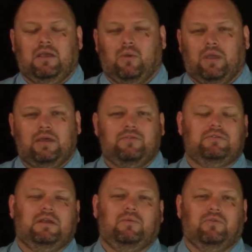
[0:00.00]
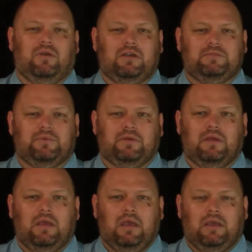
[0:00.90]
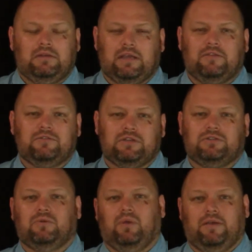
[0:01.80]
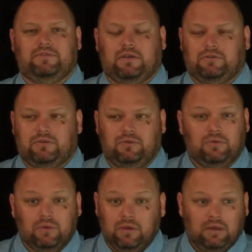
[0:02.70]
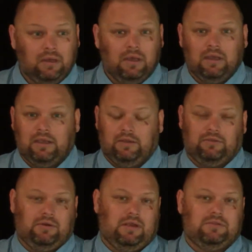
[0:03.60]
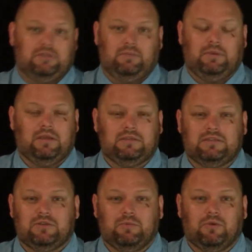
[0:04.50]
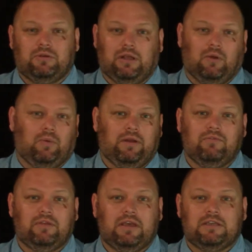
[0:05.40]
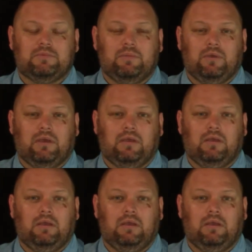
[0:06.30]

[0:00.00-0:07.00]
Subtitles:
going on their date with their husband, taking their sister wives out to get their nails done because it's their birthday or whatever the case may be.